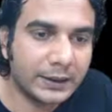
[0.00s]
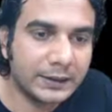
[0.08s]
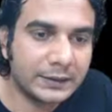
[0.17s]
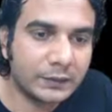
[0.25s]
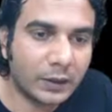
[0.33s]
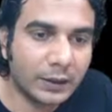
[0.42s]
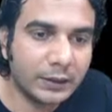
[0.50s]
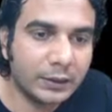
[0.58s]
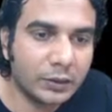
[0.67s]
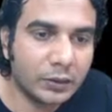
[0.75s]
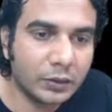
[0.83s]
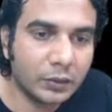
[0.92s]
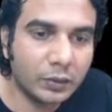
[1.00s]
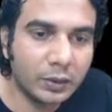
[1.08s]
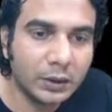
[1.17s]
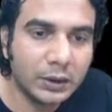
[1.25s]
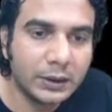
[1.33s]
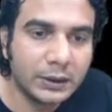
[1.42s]
these. One,
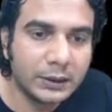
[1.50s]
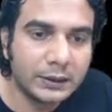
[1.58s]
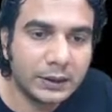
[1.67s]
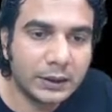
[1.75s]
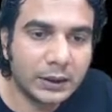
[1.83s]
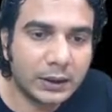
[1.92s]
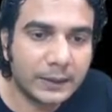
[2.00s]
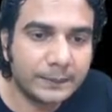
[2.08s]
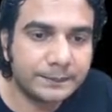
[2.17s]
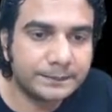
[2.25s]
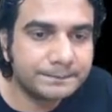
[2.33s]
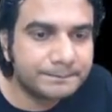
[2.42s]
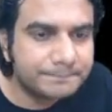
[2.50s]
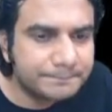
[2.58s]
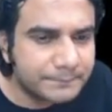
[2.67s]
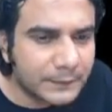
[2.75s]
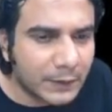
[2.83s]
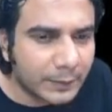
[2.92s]
two,
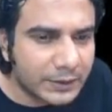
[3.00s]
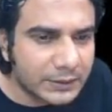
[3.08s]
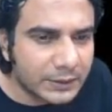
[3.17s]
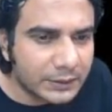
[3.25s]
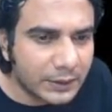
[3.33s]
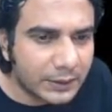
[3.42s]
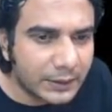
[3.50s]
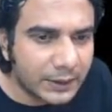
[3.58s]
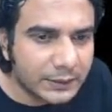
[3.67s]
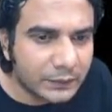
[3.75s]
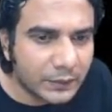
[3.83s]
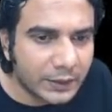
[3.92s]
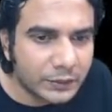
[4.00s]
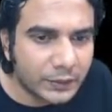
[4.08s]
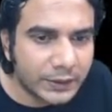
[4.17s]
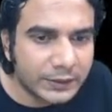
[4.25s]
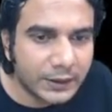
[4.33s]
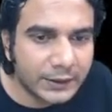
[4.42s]
I missed x1, x2,
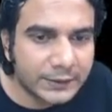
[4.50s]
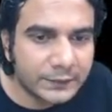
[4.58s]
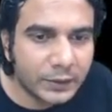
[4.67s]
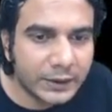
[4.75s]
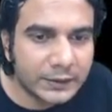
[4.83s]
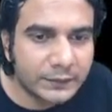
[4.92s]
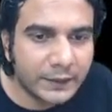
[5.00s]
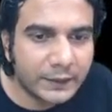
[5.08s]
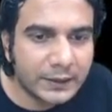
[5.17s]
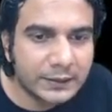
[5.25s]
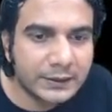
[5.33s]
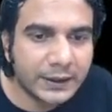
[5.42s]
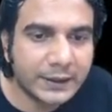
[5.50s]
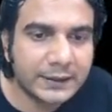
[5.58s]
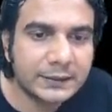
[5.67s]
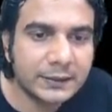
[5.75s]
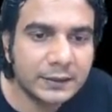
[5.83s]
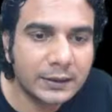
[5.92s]
x3, x4, x5,
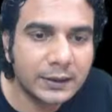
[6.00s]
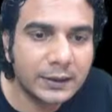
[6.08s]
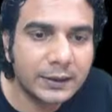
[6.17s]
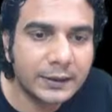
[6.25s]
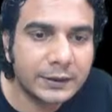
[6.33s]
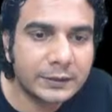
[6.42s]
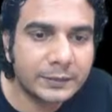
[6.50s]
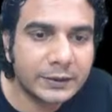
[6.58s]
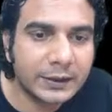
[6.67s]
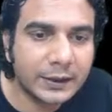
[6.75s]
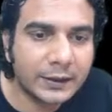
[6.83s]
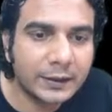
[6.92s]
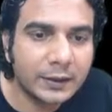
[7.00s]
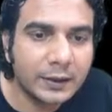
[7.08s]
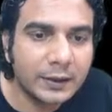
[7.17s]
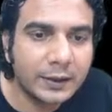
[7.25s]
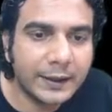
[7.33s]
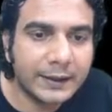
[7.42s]
x6 is missing.
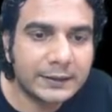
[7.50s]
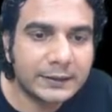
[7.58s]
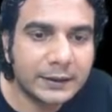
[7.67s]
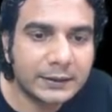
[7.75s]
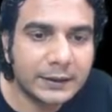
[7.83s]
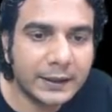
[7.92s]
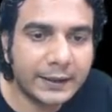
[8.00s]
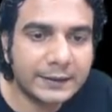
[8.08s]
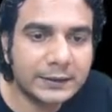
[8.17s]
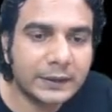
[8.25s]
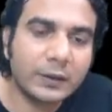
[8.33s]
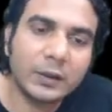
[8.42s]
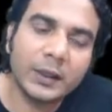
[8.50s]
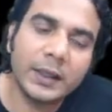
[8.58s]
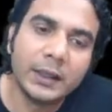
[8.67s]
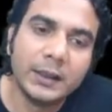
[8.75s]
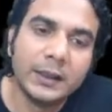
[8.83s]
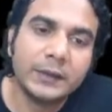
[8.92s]
X6 and x7. All right.
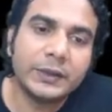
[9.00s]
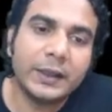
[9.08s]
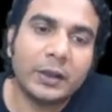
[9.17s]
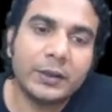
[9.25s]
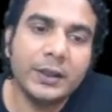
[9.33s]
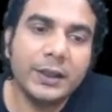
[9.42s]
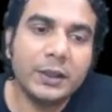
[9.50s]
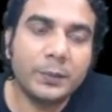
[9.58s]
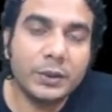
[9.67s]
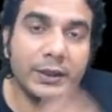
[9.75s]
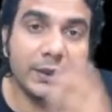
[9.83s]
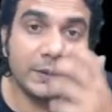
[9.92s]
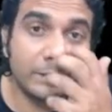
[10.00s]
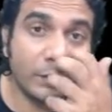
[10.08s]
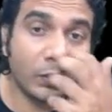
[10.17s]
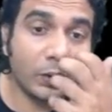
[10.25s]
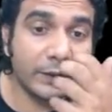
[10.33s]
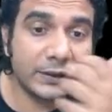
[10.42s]
So now you need to put these
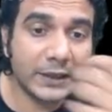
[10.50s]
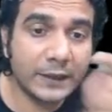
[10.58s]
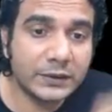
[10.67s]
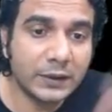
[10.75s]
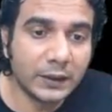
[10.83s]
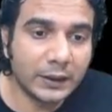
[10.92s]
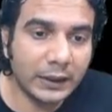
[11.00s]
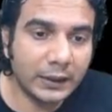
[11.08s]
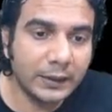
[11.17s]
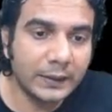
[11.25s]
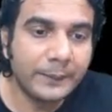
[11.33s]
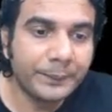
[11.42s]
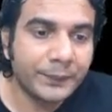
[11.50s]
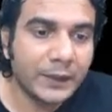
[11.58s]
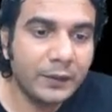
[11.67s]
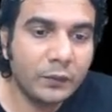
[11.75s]
four, which I have circled, in